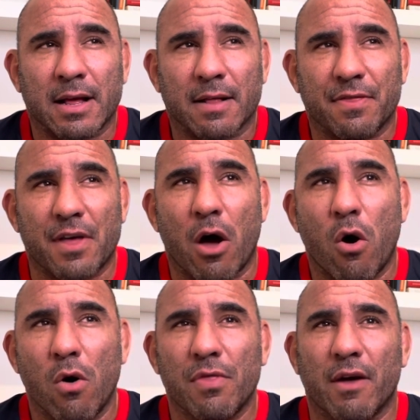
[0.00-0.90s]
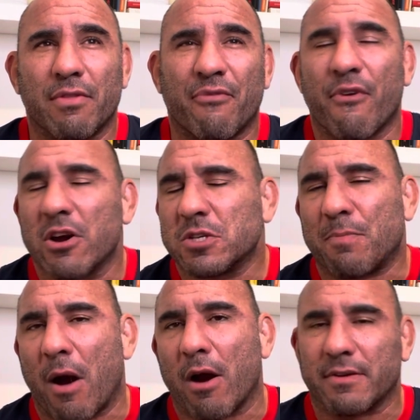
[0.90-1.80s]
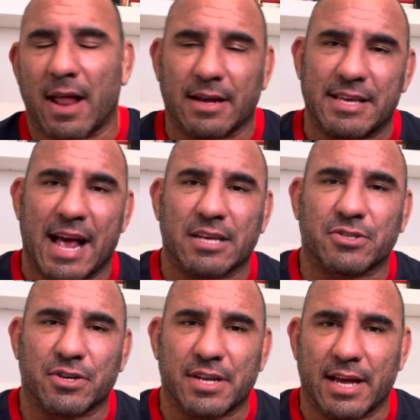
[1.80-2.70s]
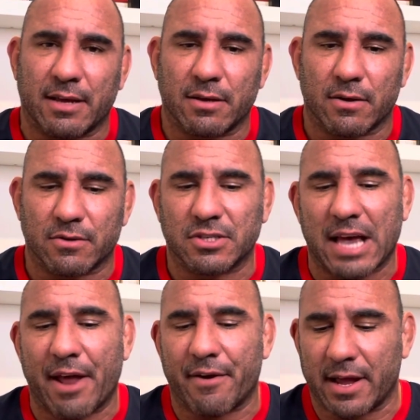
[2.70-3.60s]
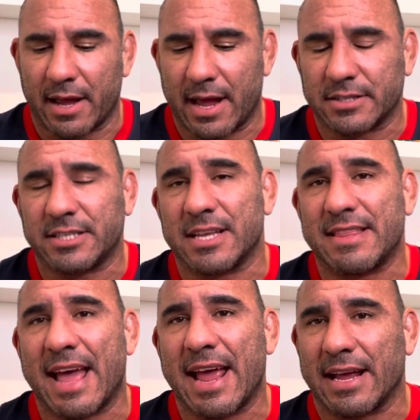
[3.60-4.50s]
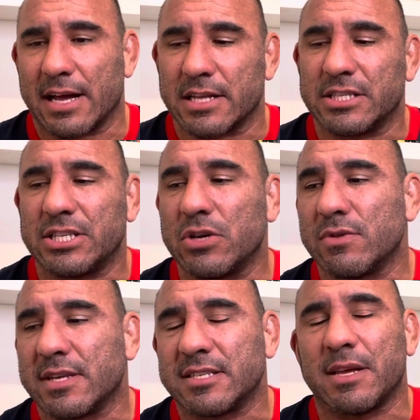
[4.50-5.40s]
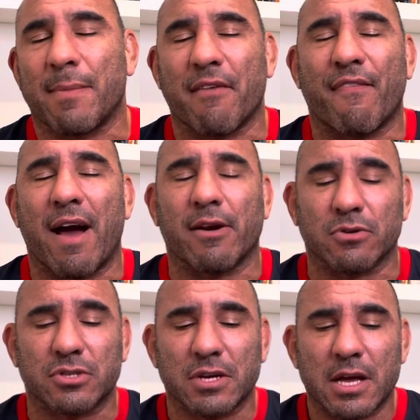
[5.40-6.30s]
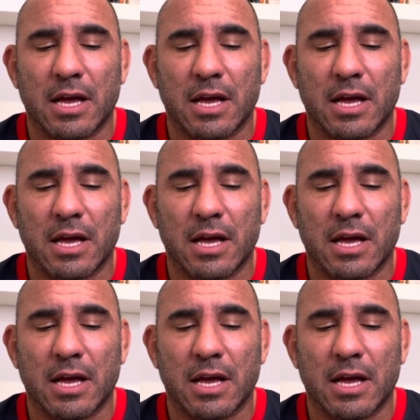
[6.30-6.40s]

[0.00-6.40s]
The first part, like yesterday on Saturday and today until the semifinals,